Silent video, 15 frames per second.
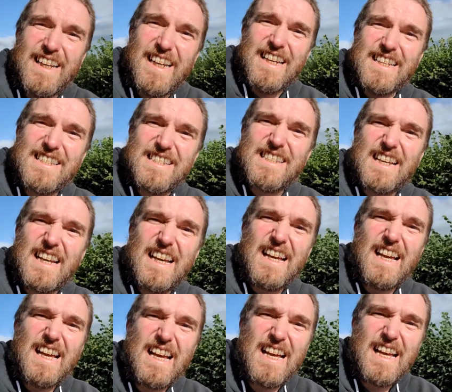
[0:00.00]
Is
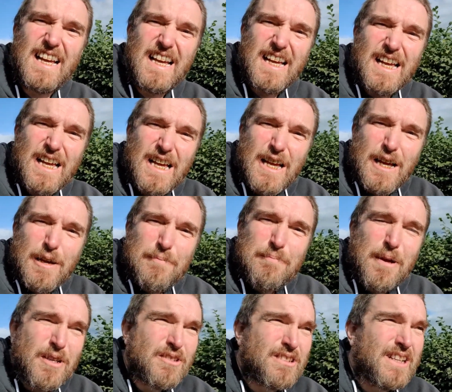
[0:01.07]

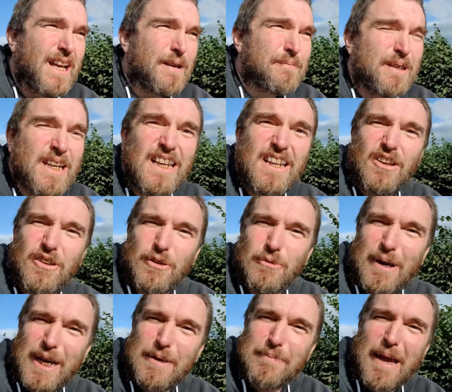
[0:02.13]
mostly uphill on the
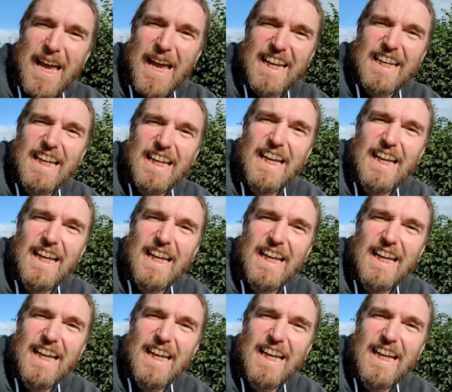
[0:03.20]
way back.